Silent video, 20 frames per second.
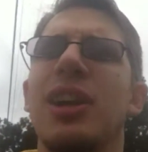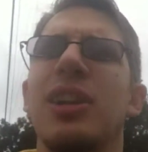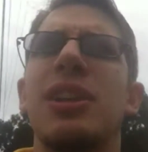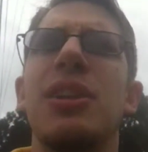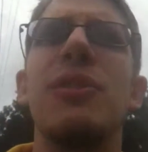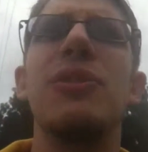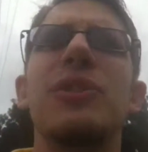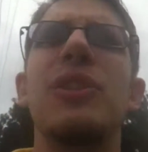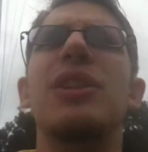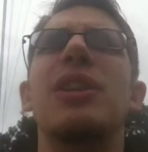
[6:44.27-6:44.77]

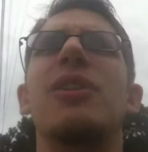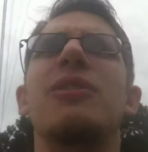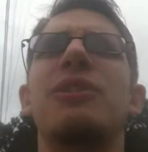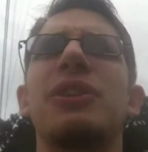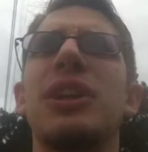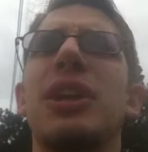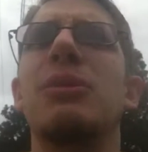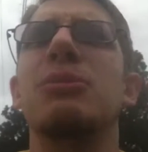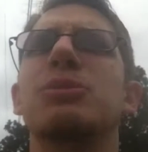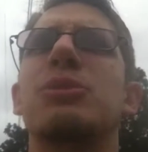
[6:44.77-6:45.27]

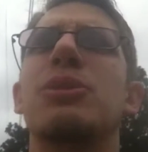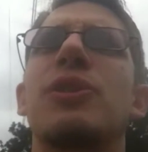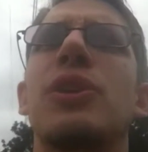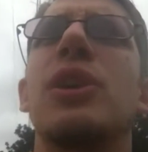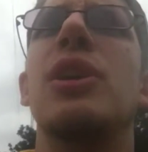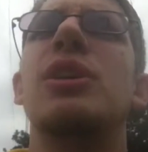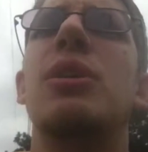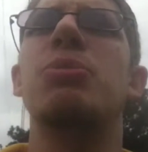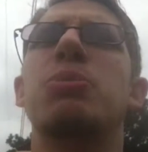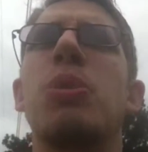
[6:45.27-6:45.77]
Nothing comes with
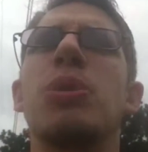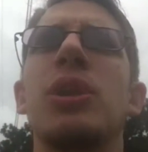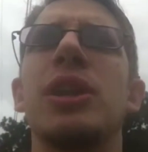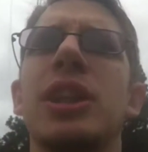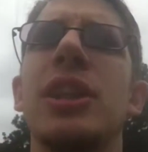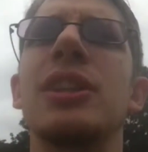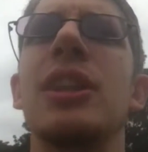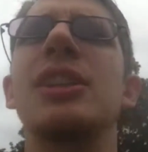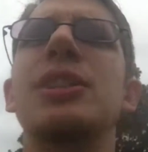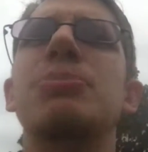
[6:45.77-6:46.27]
a
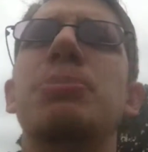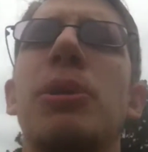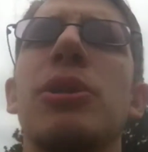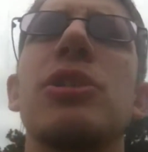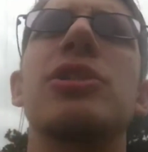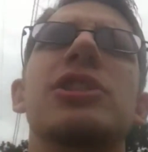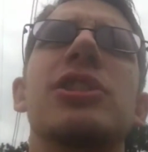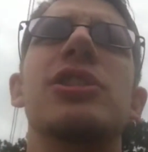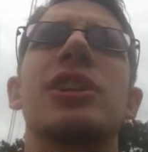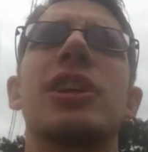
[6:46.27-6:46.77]
warning. This
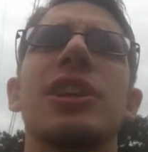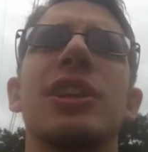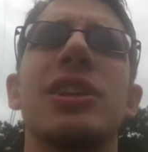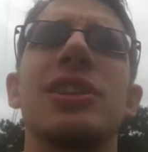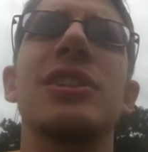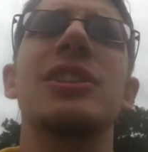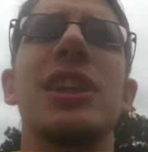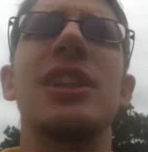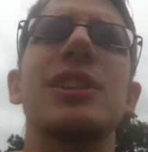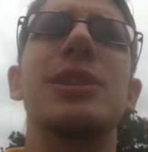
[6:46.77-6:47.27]
post is going to
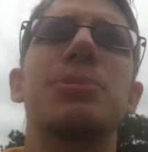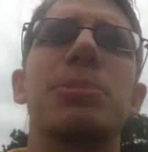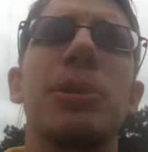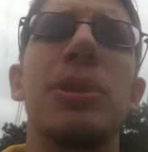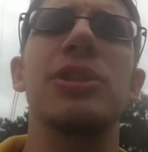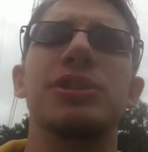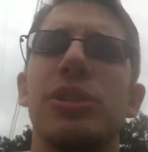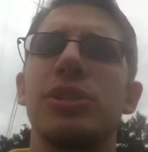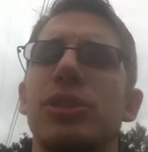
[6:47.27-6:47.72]
contain spoilers.